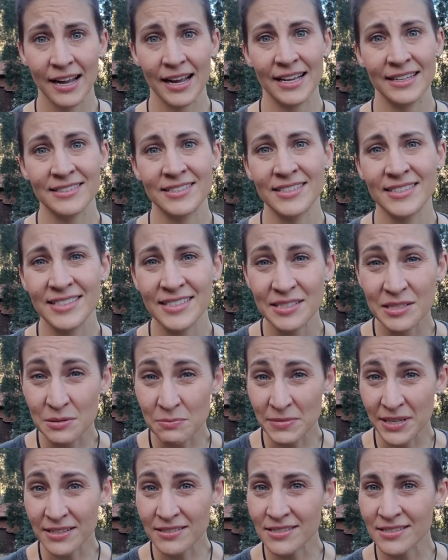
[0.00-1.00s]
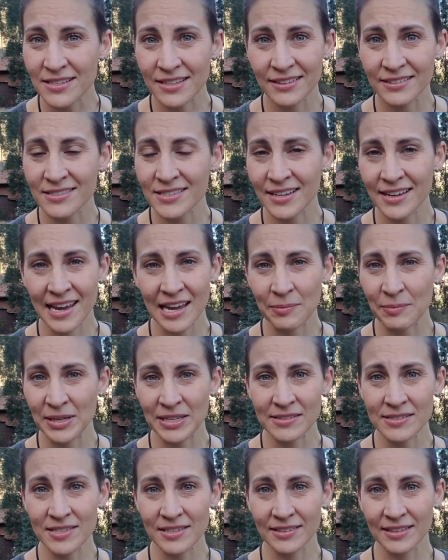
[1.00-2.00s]
and to dismiss things that came
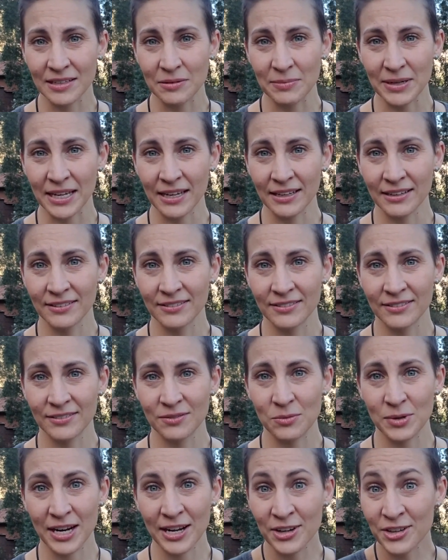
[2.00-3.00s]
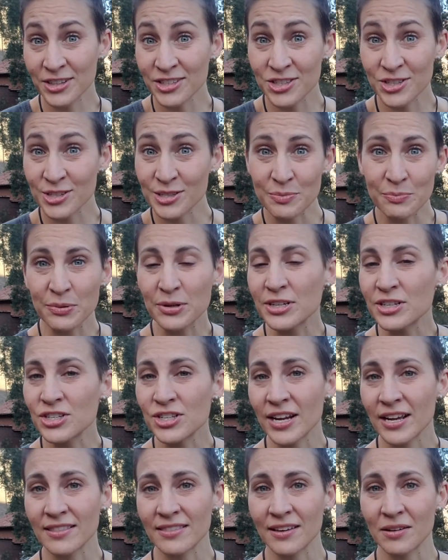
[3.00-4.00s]
easily to me when I could just
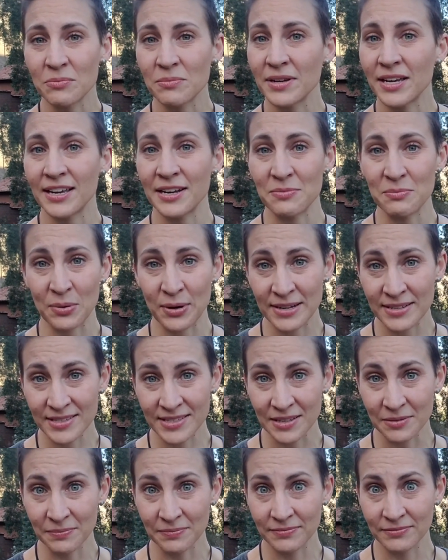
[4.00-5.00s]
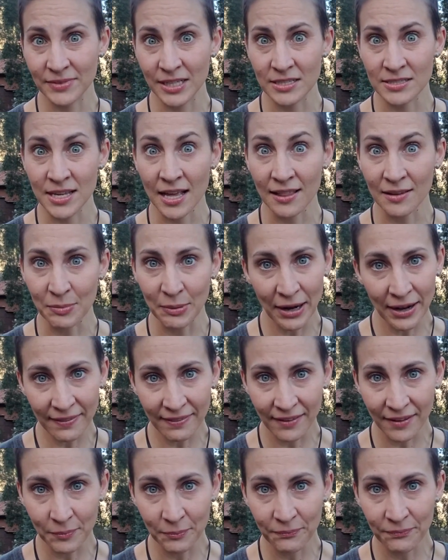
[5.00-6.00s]
appreciate them and embrace them and
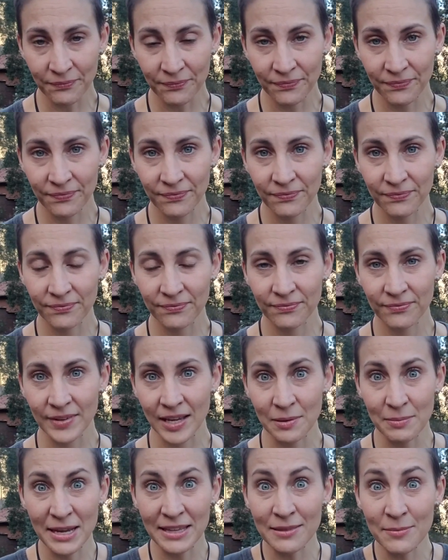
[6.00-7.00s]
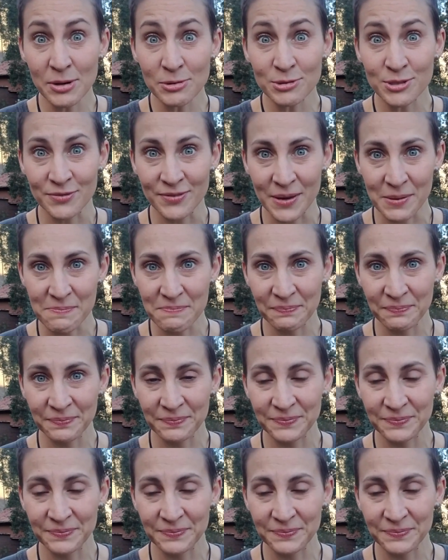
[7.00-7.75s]
celebrate them and make the most of them.